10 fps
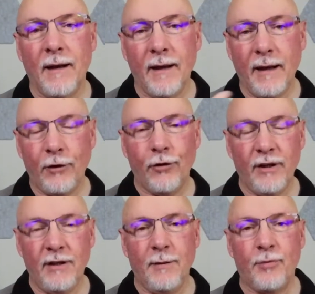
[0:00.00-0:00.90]
I
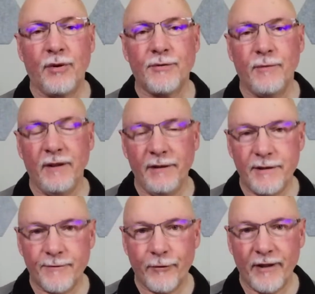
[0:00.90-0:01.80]
created a press
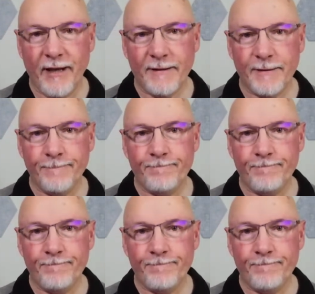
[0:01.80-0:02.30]
release for that.